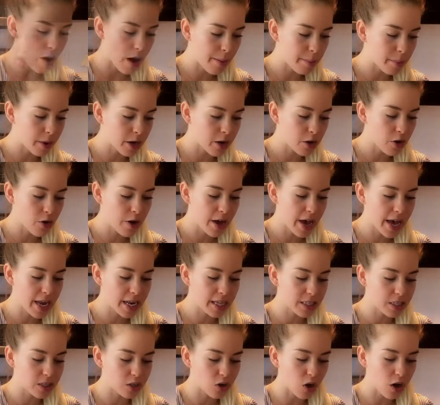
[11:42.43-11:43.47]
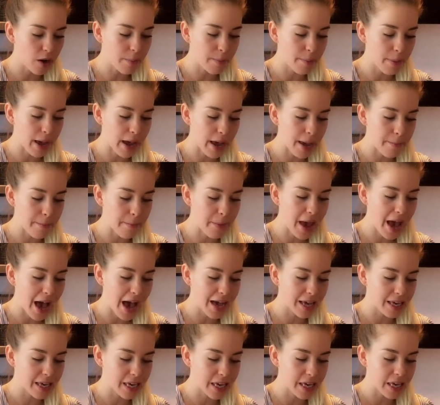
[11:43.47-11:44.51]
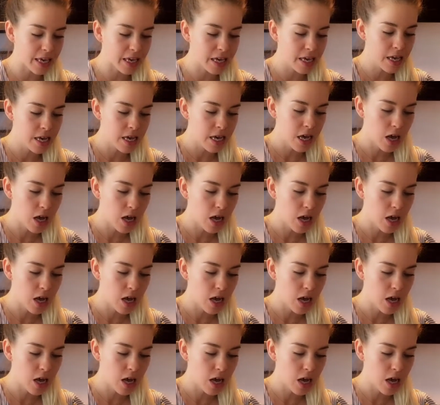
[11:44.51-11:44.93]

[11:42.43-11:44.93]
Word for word: I'm gonna go ahead and start by packing